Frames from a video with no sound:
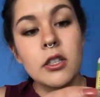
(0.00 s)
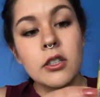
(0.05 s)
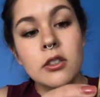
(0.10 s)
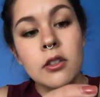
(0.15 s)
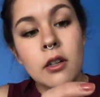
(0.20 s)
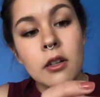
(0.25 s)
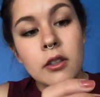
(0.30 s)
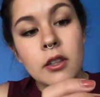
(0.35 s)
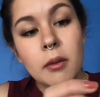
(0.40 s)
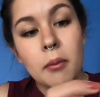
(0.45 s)

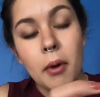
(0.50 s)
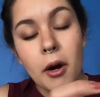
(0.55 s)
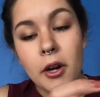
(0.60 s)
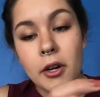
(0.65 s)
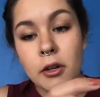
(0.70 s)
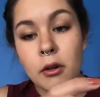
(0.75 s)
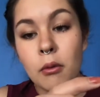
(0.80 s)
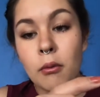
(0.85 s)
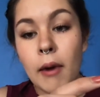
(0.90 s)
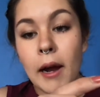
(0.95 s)
turn the
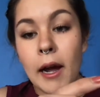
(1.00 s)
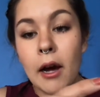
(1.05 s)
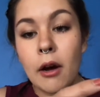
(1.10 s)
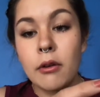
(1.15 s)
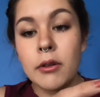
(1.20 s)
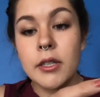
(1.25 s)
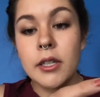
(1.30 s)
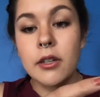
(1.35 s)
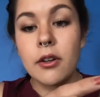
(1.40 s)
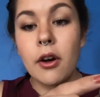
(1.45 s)
bottle
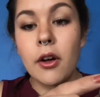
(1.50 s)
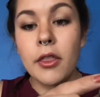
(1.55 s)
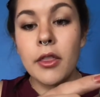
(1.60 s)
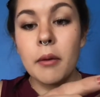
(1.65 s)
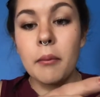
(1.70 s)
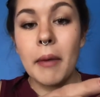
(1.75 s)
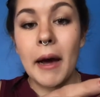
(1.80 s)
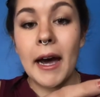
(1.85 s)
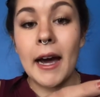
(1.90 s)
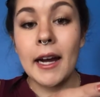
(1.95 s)
around and on the
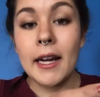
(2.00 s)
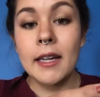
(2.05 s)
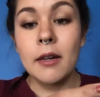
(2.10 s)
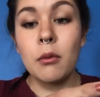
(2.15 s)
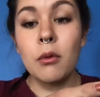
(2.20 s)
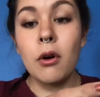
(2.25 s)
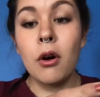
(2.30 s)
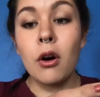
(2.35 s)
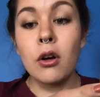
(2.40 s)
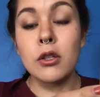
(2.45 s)
back it
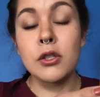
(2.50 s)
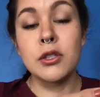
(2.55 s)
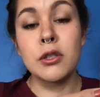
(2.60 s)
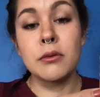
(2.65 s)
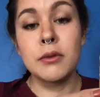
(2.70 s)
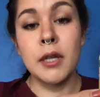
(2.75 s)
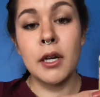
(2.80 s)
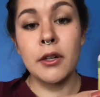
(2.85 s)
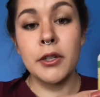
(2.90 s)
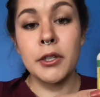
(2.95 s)
will also
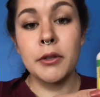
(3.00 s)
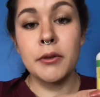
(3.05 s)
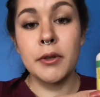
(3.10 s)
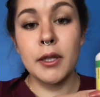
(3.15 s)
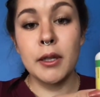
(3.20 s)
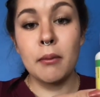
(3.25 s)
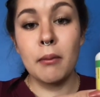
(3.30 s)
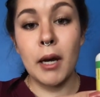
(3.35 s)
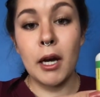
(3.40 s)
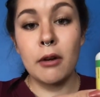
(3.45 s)
tell you the
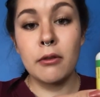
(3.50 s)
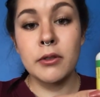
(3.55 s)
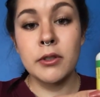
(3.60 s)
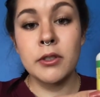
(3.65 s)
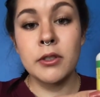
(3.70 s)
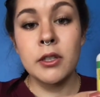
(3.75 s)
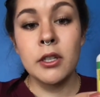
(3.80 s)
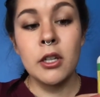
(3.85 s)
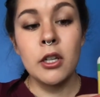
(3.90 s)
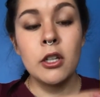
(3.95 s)
amount.
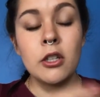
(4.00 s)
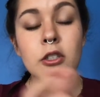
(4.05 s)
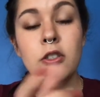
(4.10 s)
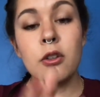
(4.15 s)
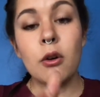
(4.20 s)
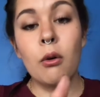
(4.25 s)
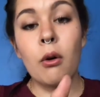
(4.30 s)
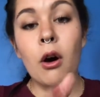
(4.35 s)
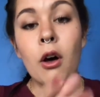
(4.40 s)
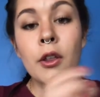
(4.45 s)

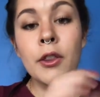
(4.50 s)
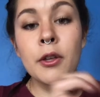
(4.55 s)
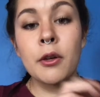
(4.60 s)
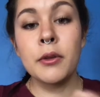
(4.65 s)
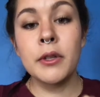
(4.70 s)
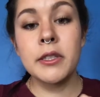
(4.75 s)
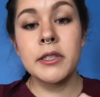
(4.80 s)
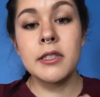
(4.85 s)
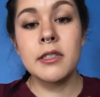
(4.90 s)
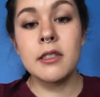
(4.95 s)
So although
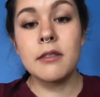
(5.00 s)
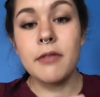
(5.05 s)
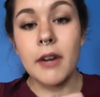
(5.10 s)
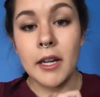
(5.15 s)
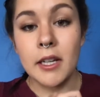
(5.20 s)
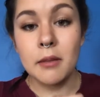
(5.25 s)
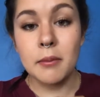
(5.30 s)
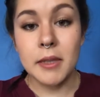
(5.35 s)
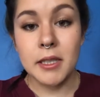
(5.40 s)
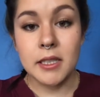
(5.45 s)
this is a
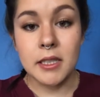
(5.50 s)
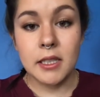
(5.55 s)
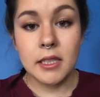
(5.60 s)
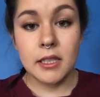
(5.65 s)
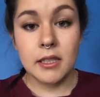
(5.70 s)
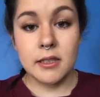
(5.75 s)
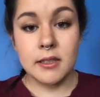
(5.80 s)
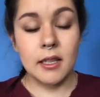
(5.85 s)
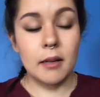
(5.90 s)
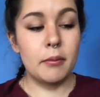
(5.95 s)
vitamin
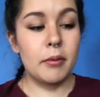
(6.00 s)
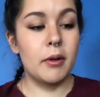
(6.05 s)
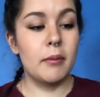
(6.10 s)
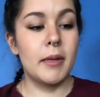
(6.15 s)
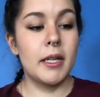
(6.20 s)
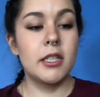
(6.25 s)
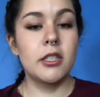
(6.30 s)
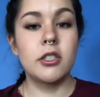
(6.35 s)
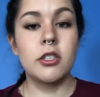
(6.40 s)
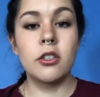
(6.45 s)
D
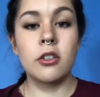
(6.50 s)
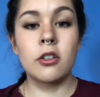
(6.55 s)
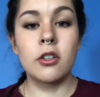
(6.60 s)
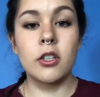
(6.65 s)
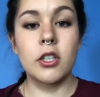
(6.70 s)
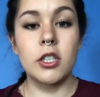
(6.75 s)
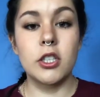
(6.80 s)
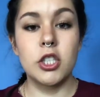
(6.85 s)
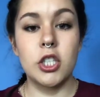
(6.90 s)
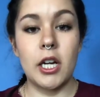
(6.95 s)
supplement, you're
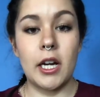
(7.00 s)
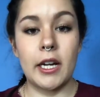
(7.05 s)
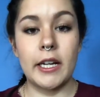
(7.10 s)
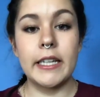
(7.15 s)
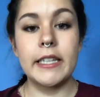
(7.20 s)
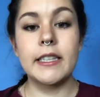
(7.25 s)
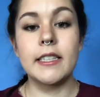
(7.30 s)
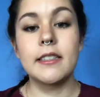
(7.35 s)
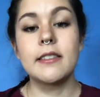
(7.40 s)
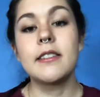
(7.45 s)
going to check
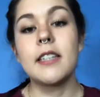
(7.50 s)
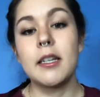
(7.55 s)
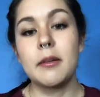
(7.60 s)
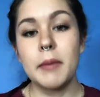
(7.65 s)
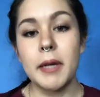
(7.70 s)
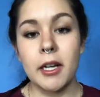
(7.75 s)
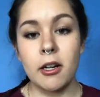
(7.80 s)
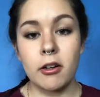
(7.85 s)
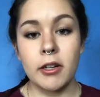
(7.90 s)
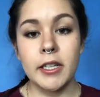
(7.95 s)
in the same
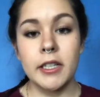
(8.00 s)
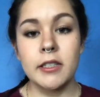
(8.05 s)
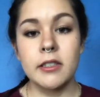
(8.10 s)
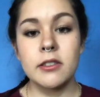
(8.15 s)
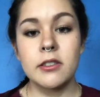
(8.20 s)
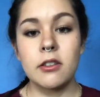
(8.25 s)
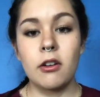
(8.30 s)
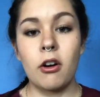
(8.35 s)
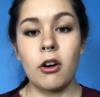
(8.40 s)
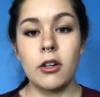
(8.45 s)

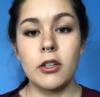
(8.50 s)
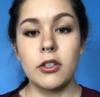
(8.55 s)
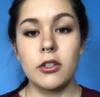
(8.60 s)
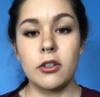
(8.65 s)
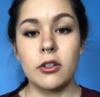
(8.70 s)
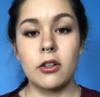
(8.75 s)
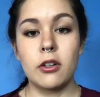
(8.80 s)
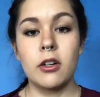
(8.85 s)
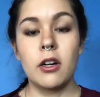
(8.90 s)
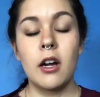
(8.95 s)
areas on
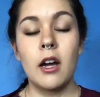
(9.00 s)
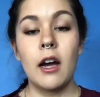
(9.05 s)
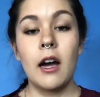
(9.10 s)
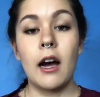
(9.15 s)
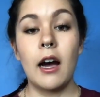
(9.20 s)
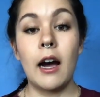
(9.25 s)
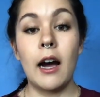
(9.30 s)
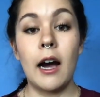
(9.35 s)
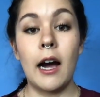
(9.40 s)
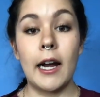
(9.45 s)
your
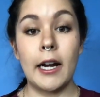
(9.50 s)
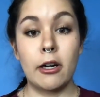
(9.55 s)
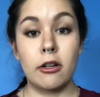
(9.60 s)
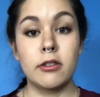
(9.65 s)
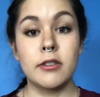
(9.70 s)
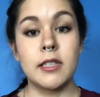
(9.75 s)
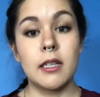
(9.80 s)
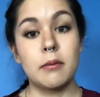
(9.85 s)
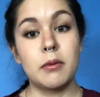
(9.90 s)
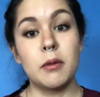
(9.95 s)
iron
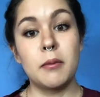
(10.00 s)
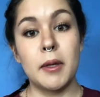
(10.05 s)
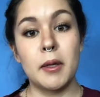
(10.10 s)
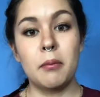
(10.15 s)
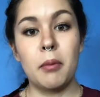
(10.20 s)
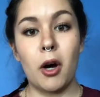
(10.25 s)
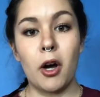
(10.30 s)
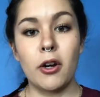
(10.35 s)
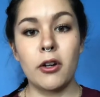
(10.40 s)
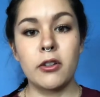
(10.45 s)
supplement
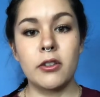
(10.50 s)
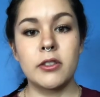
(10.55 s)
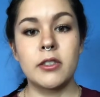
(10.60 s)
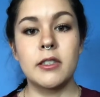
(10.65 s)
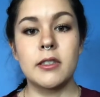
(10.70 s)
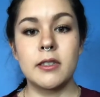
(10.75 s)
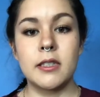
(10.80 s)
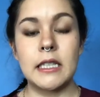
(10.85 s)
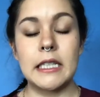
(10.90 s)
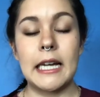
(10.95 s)
bottle to
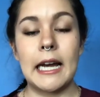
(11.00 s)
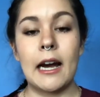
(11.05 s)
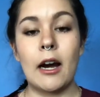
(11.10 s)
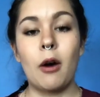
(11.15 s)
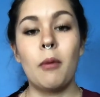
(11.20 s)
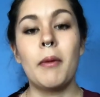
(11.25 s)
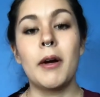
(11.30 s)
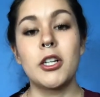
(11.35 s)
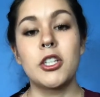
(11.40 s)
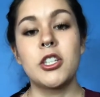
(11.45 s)
see how
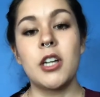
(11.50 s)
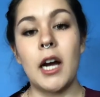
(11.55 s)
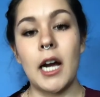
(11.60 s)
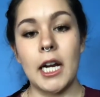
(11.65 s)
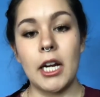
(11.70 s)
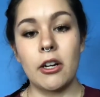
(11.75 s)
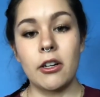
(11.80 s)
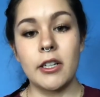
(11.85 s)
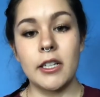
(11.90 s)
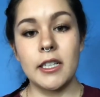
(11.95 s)
much
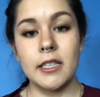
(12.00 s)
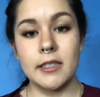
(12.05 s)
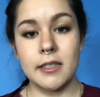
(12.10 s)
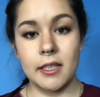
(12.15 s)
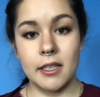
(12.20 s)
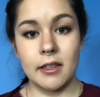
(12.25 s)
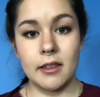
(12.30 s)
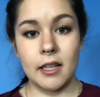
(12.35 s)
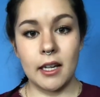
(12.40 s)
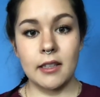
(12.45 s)
iron is
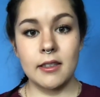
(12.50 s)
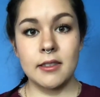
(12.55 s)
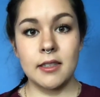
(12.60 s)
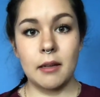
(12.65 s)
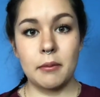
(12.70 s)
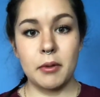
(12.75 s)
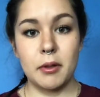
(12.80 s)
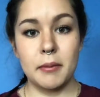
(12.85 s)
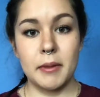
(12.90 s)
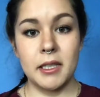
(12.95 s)
in that
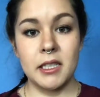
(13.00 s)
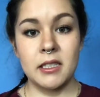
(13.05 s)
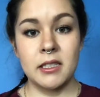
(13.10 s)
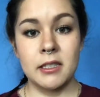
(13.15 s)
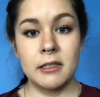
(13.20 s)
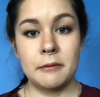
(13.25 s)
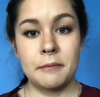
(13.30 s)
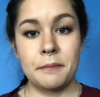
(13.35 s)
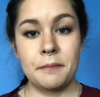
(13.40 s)
supplement.